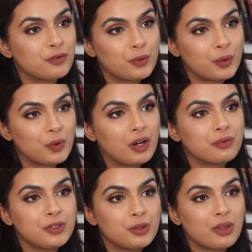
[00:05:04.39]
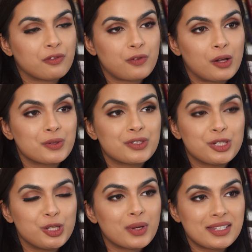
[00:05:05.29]
photo of you that follows the
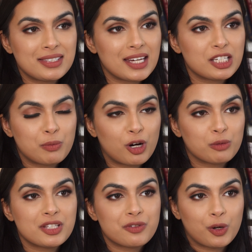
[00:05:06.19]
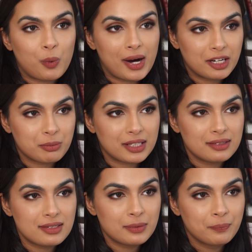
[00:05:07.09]
US State Department's
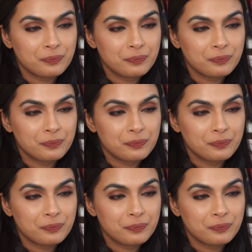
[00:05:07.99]
requirements,